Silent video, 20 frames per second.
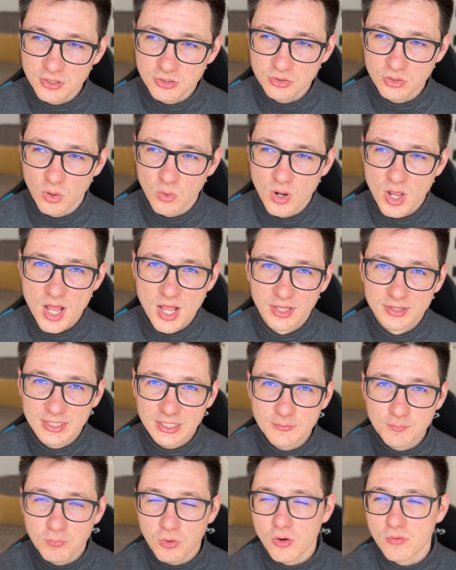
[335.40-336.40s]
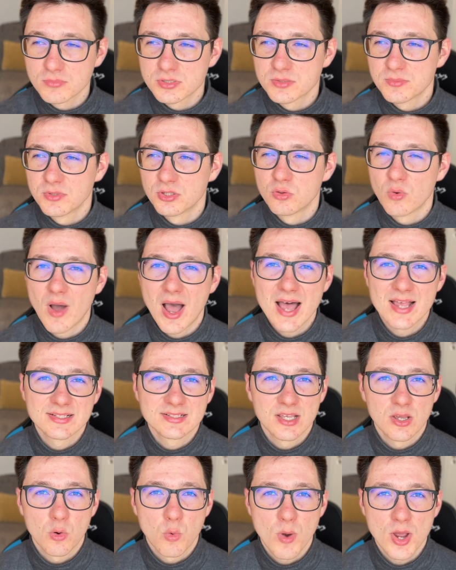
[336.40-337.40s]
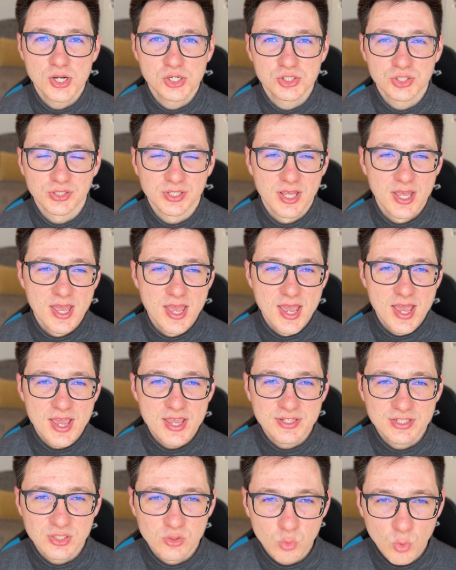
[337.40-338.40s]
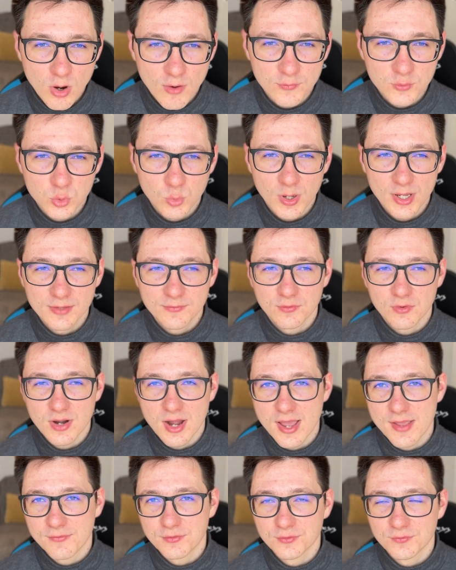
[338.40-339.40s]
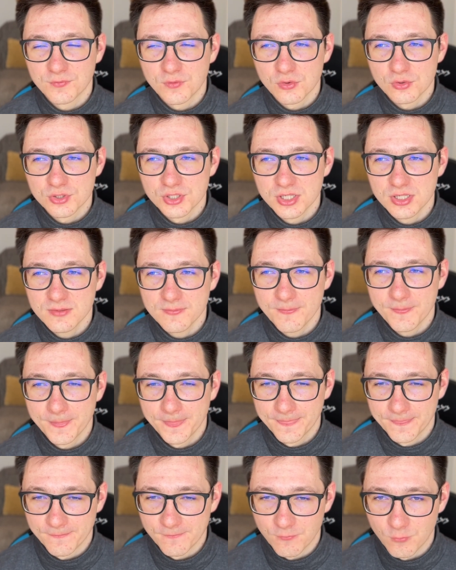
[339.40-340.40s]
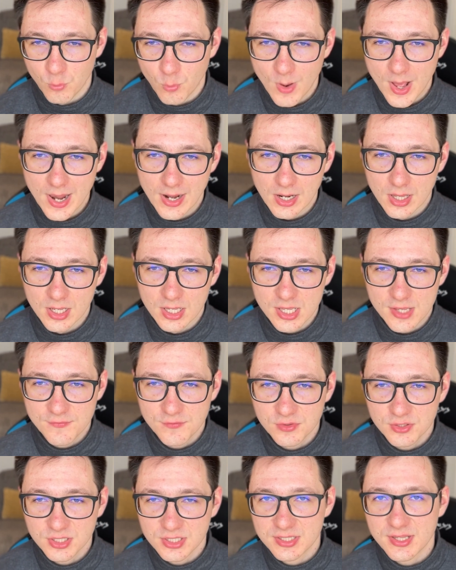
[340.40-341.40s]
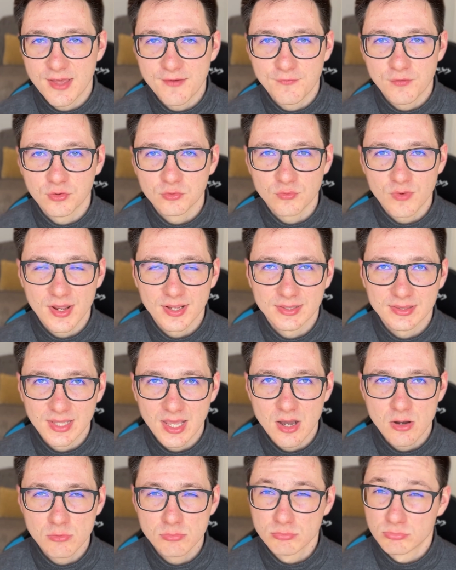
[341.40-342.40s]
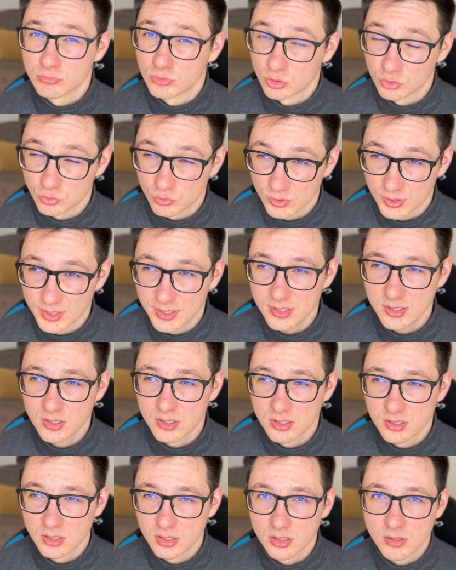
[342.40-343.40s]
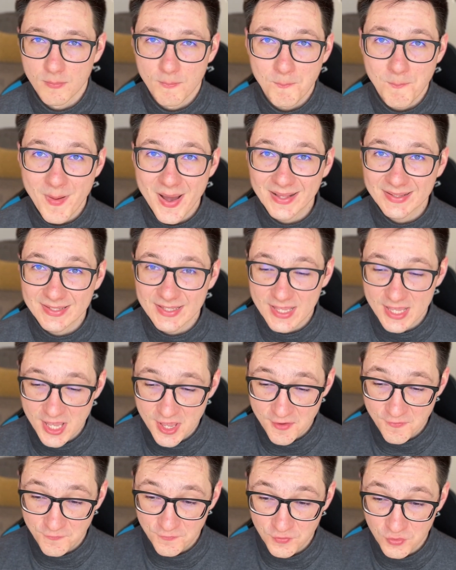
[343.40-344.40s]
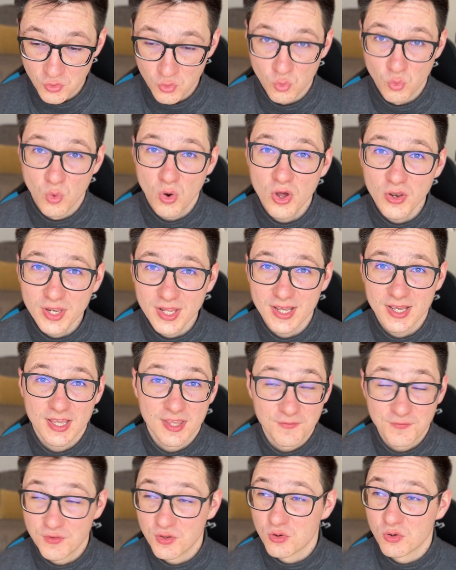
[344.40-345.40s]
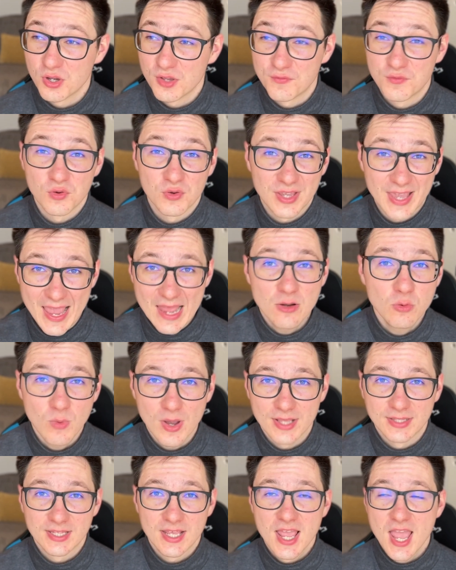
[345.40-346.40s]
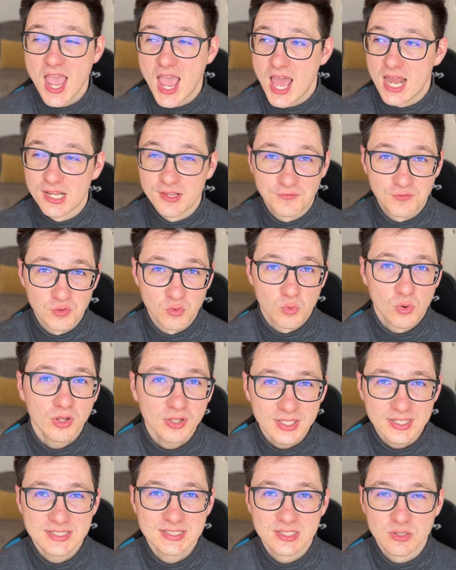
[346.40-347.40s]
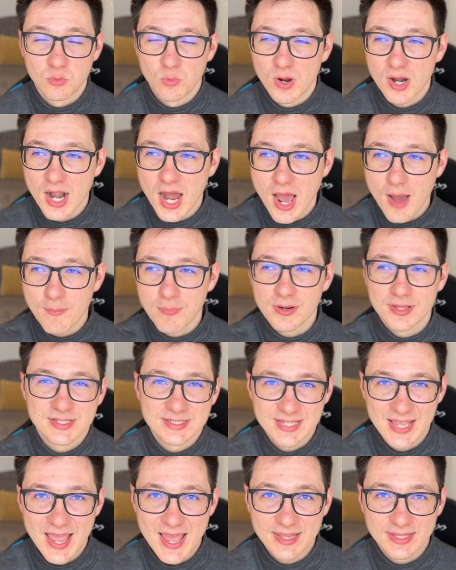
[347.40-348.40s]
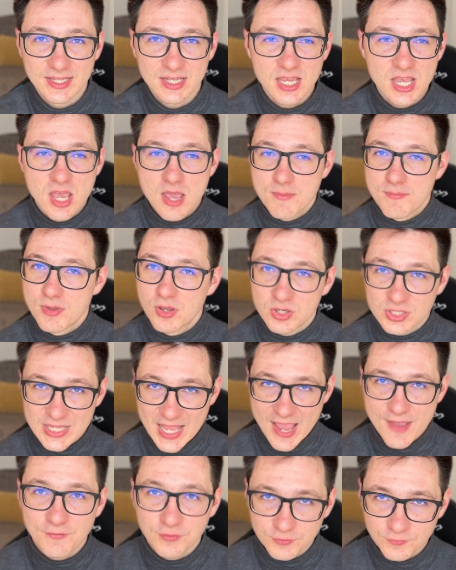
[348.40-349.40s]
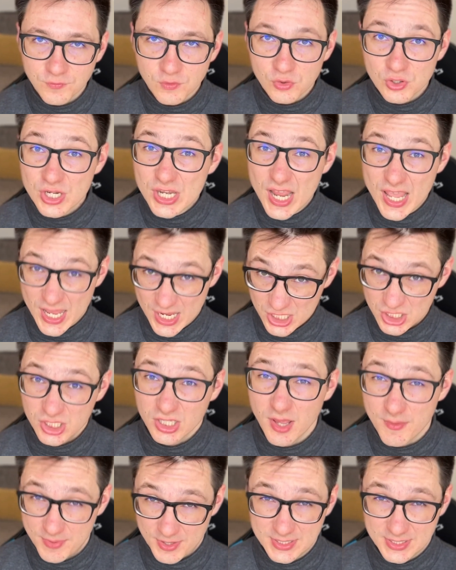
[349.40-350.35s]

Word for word: you know, that prompts me to ask a question. Is it worth to wait for iPhone 14? Well, if you need a phone right now, not really. But if you wanna, if you can wait, and if you wanna see where Apple is heading, because iPhone 14 is gonna be